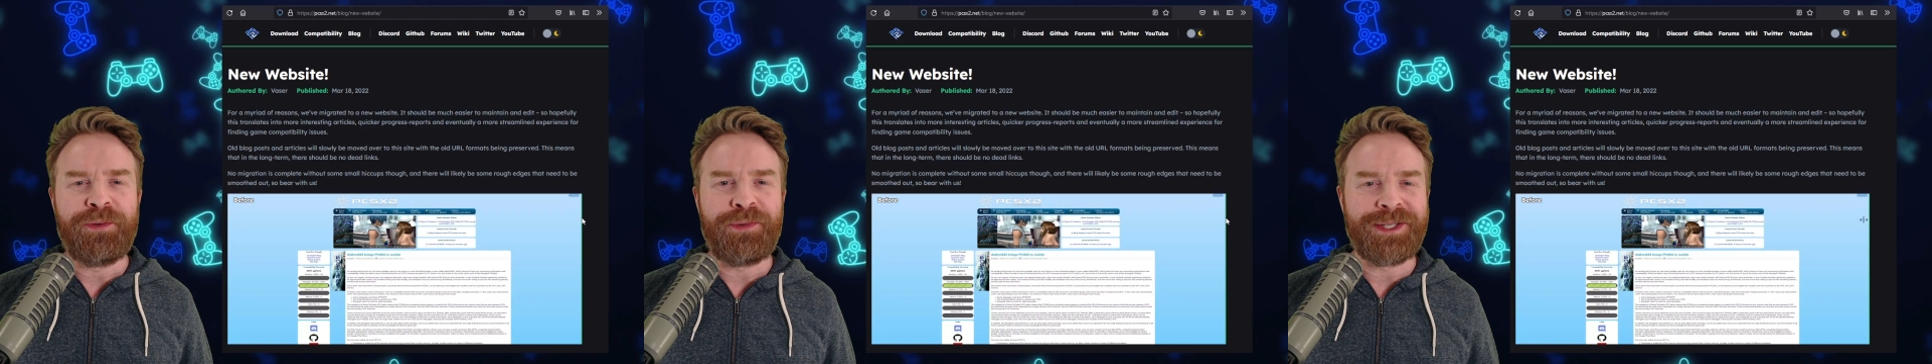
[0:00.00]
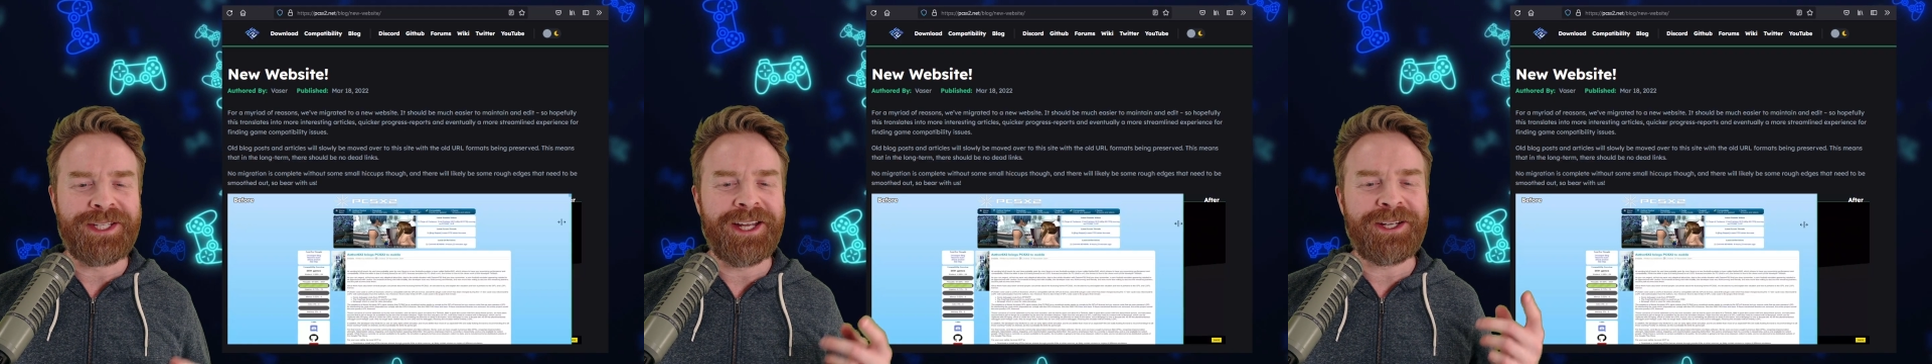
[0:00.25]
If
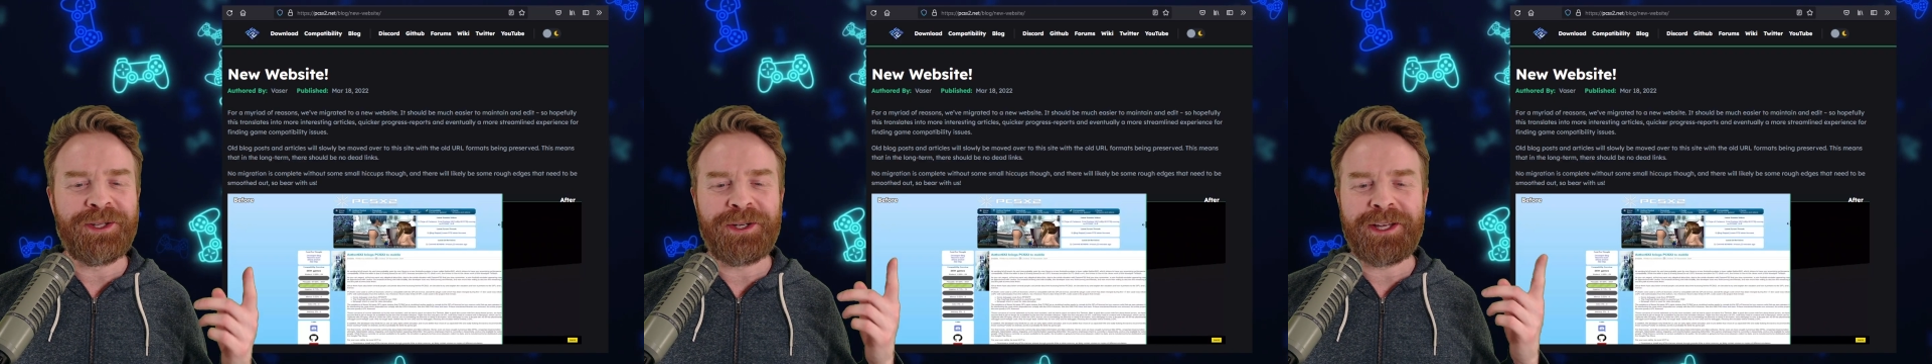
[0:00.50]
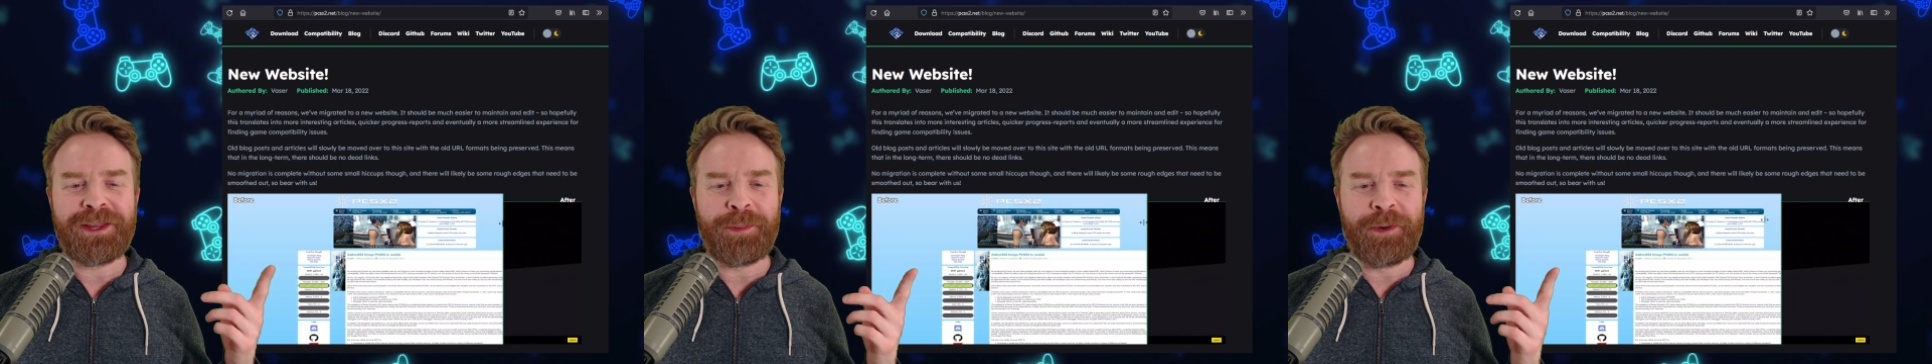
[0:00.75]
we take a
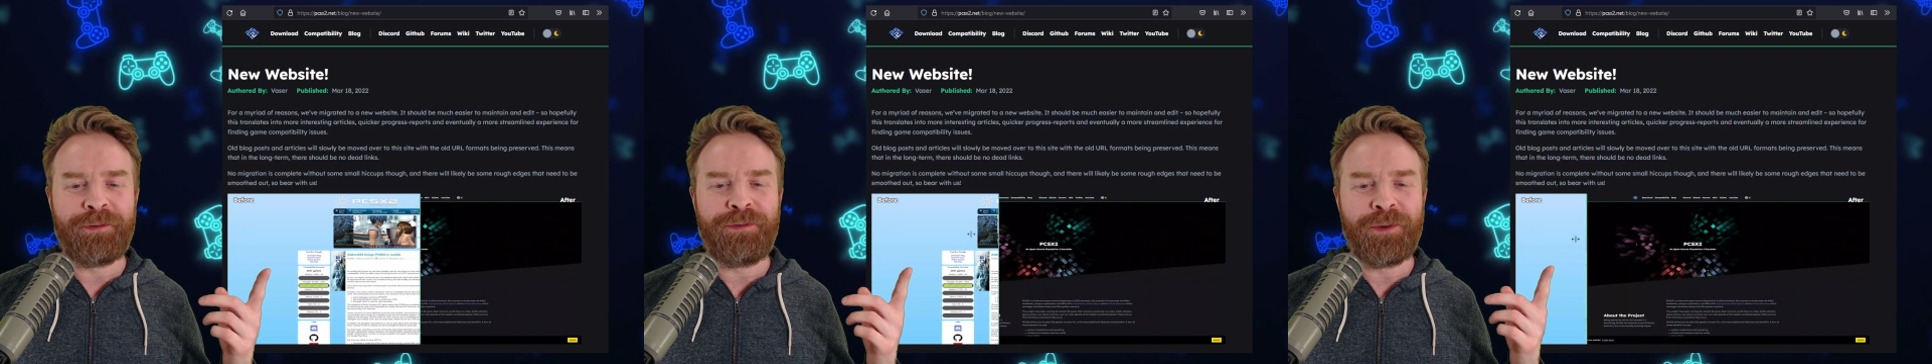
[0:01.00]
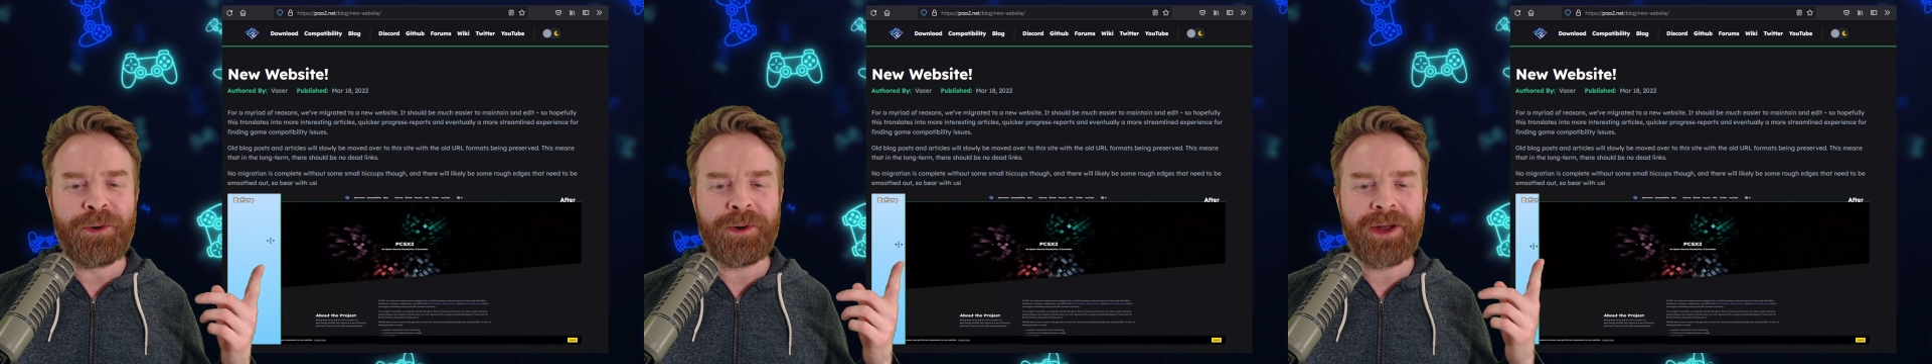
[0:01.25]
look at the
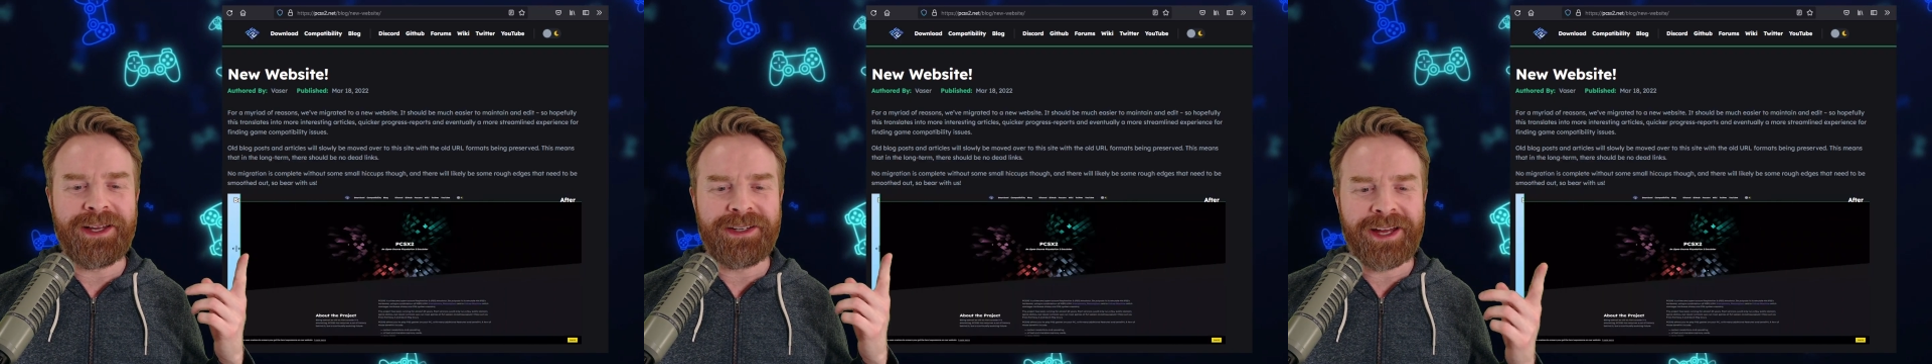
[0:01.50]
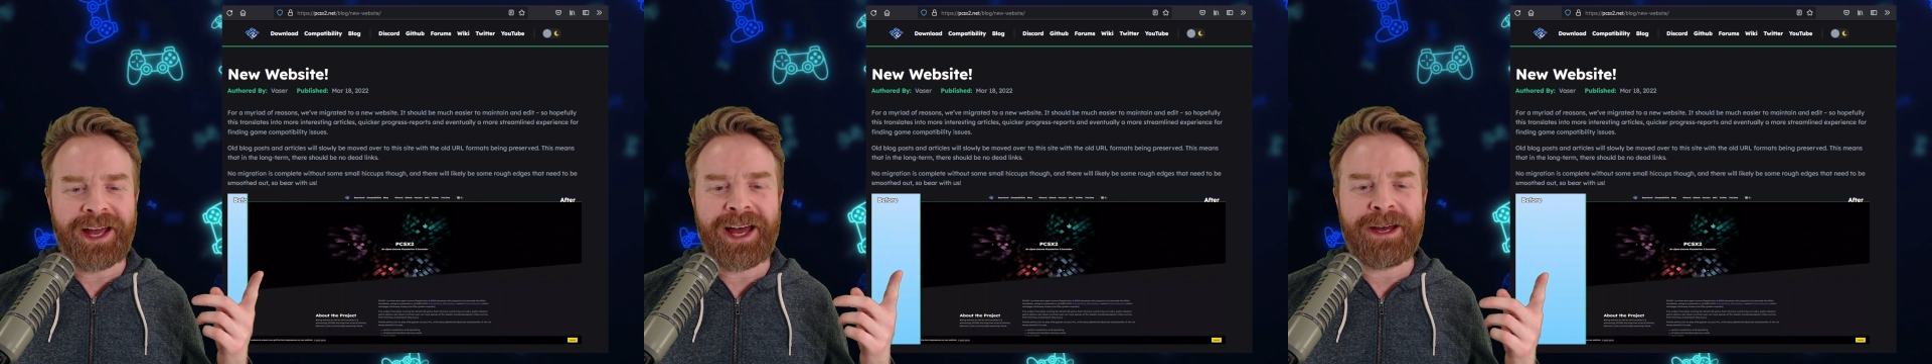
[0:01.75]
before
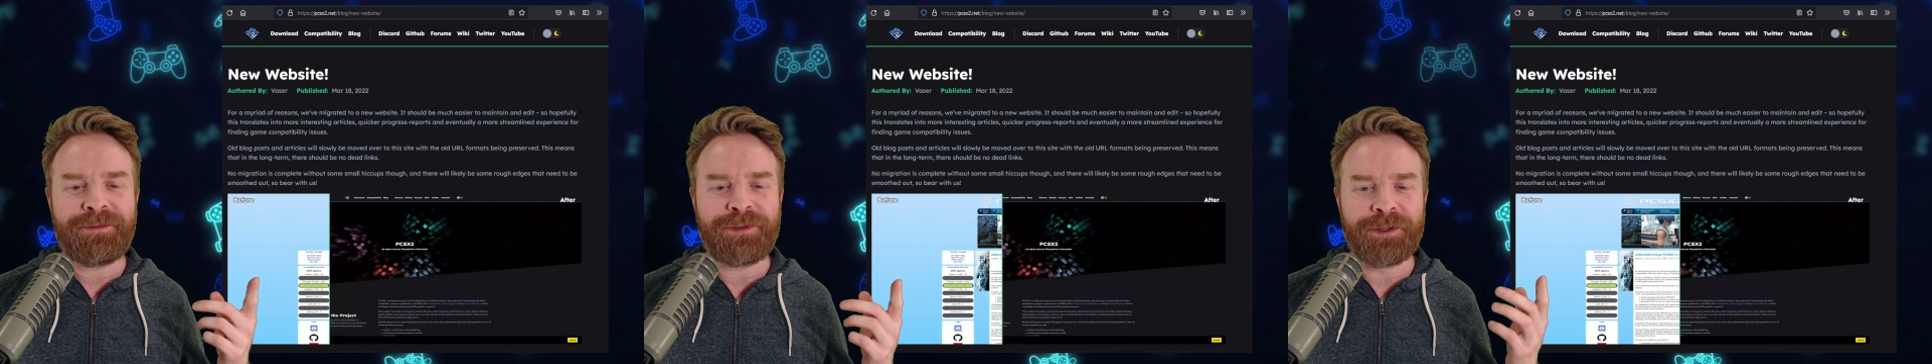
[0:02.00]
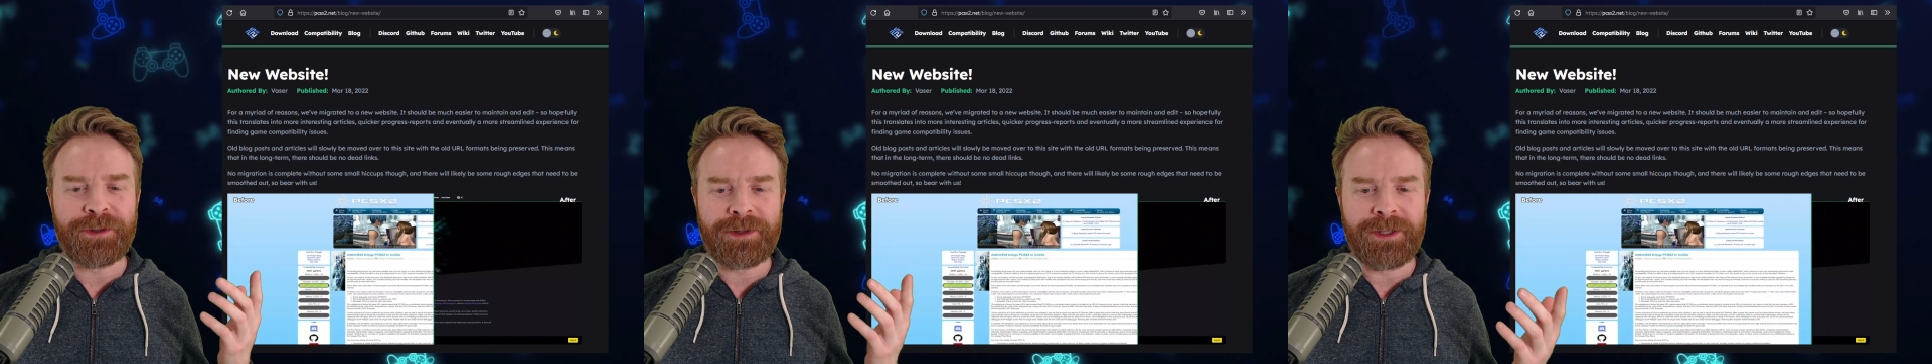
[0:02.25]
and after,